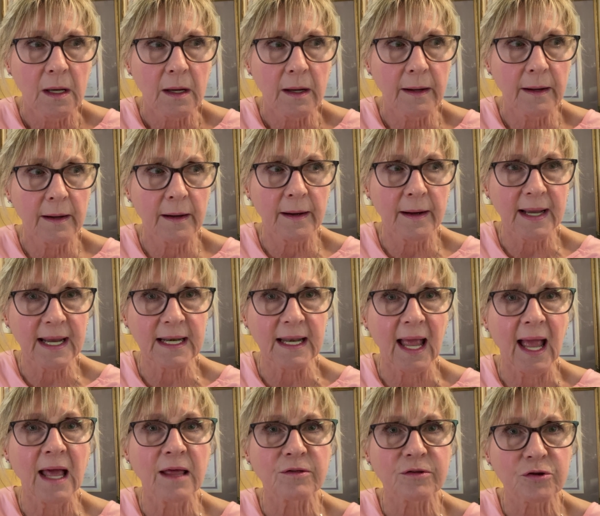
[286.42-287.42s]
It
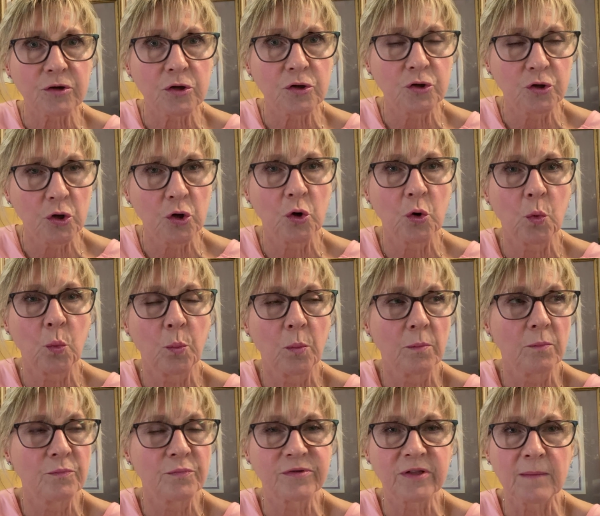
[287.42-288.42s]
has to do
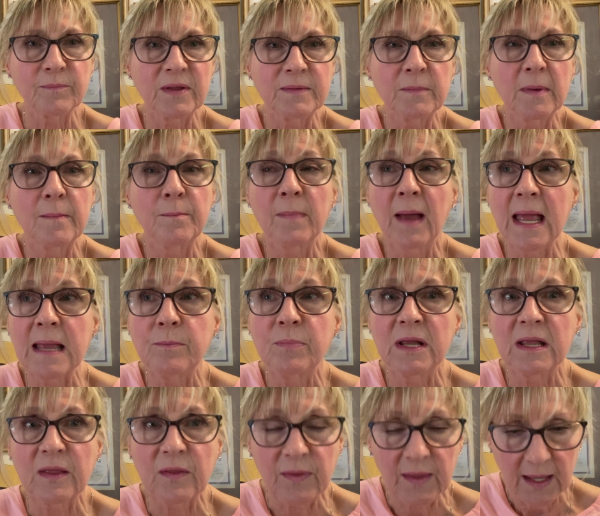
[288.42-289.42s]
something that
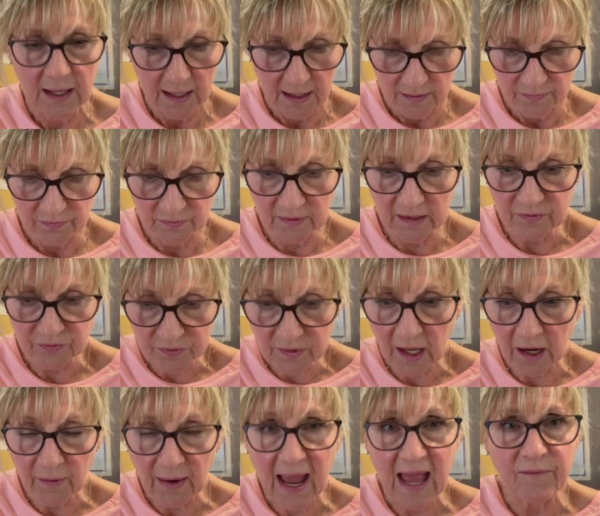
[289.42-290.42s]
maybe that
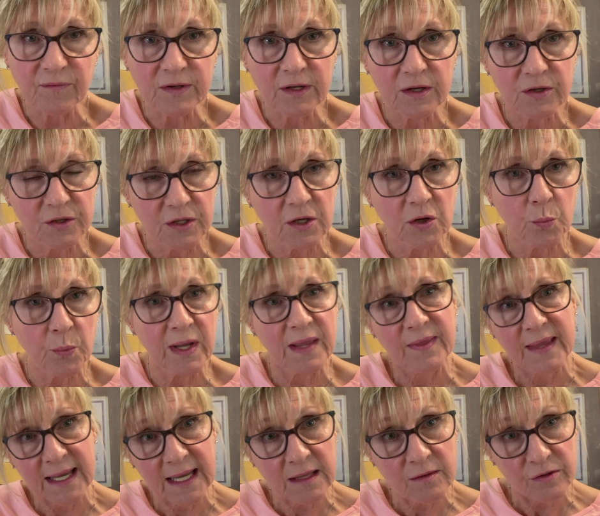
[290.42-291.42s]
they're having to deal
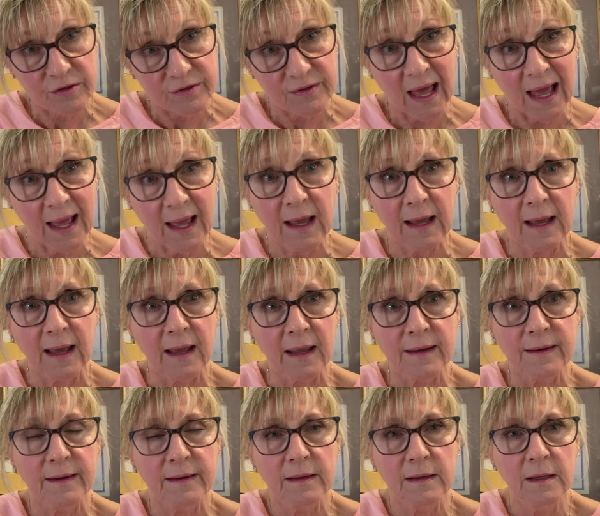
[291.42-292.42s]
with
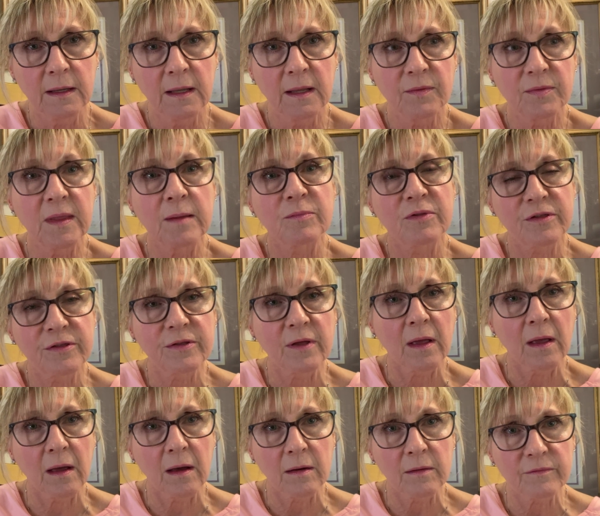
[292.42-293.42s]
inside
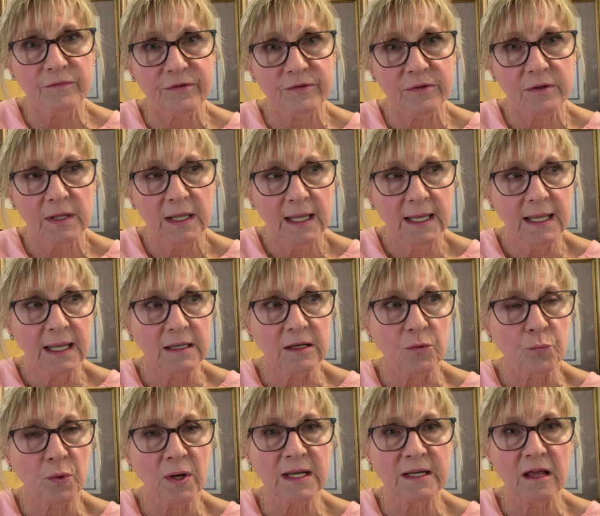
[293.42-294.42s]
themselves, and
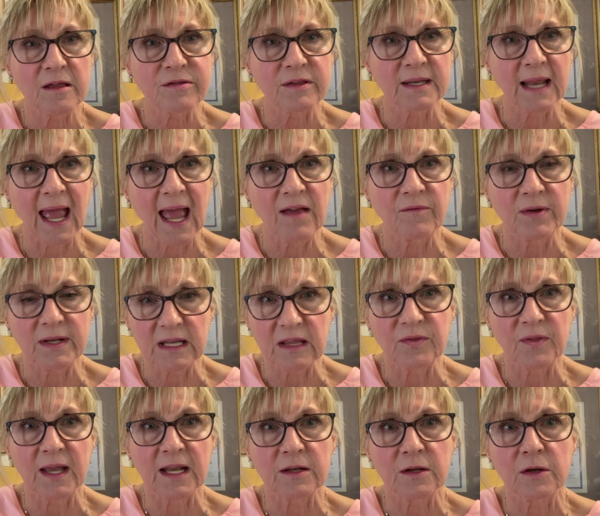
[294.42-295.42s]
it really doesn't have
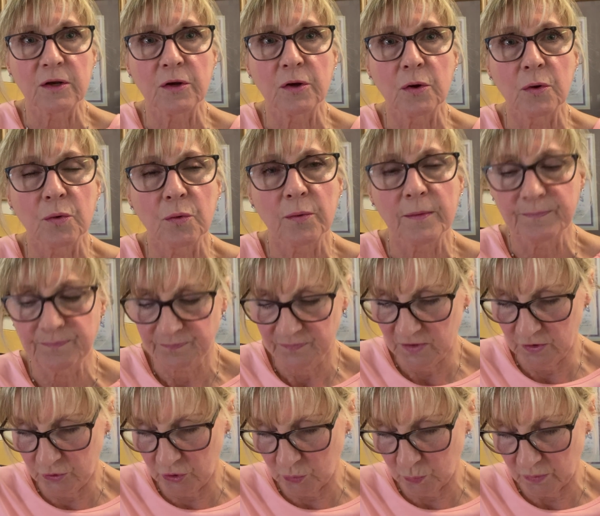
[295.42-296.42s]
anything to
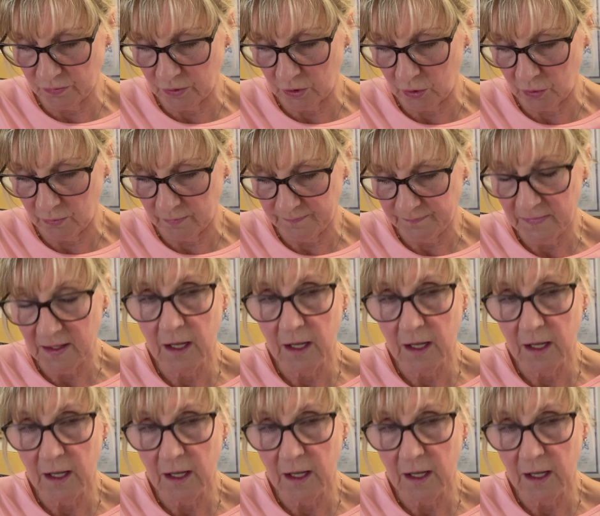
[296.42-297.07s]
do with you.